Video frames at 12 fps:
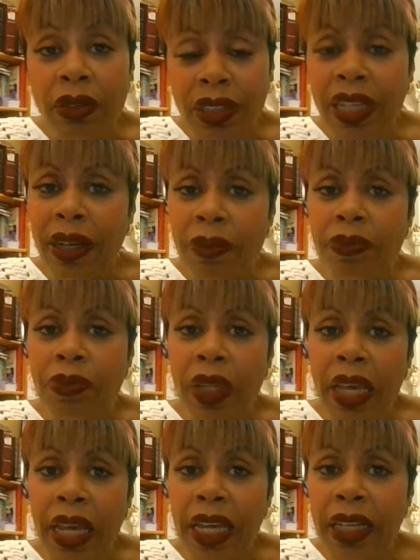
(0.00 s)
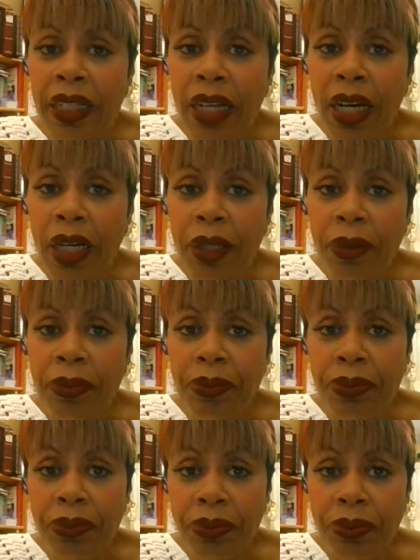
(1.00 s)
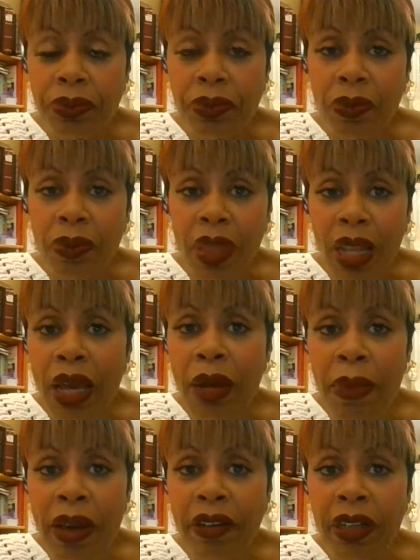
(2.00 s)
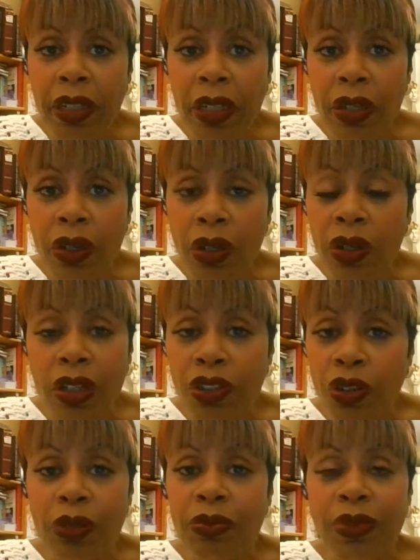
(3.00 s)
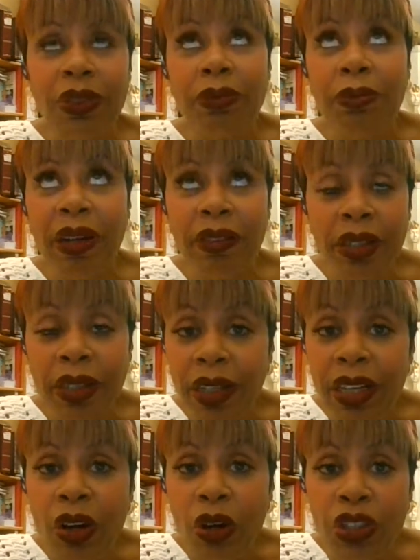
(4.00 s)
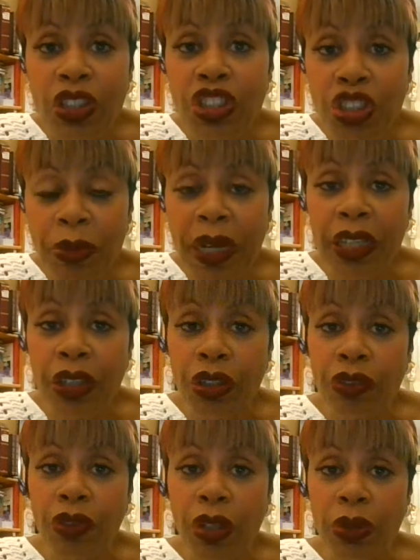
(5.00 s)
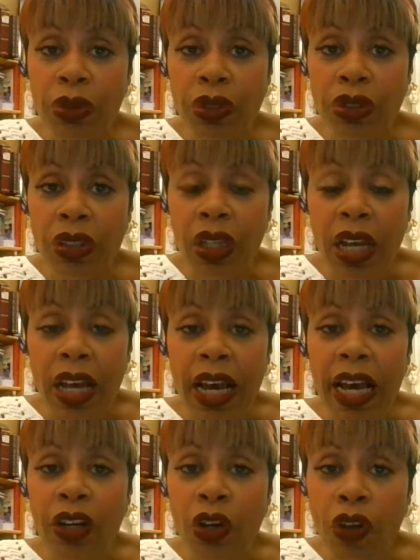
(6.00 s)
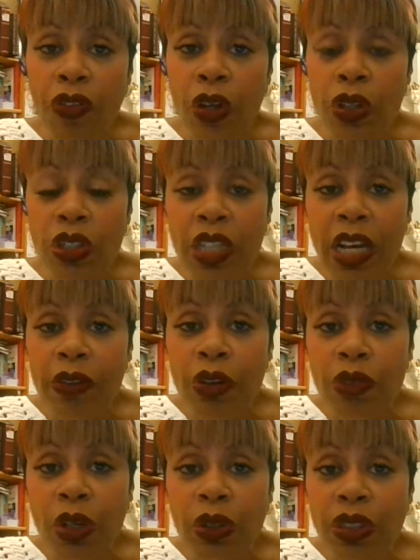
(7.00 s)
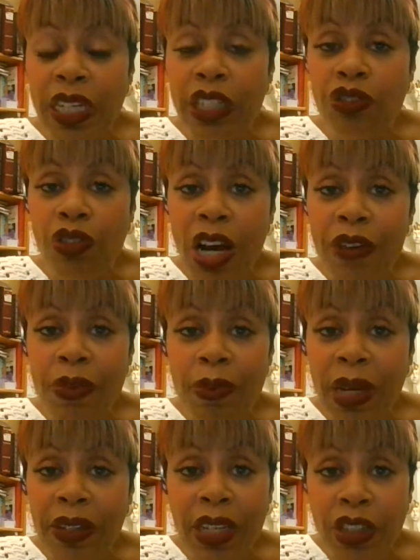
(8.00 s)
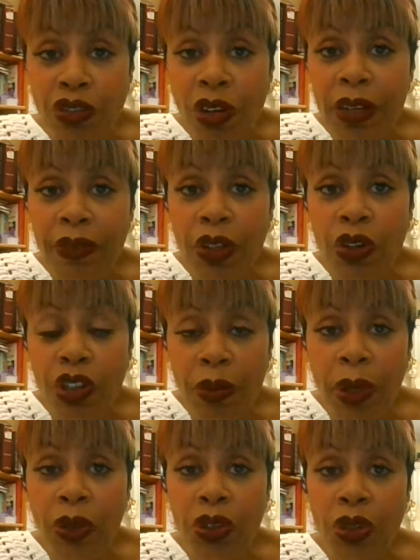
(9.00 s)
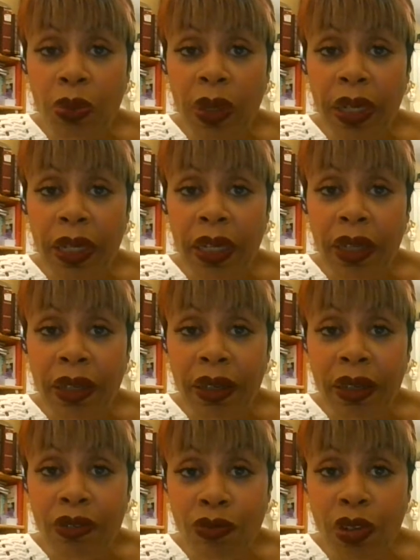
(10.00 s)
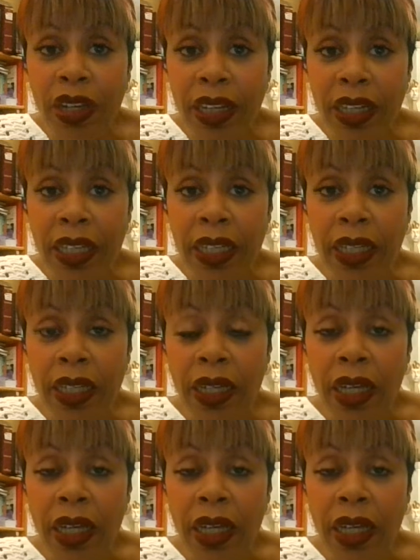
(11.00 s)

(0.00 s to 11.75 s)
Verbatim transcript: yeah, in um, America, or uh, not America, on the Jamaican roads. And on those narrow roads, they drive them like they're driving on the motorway, really.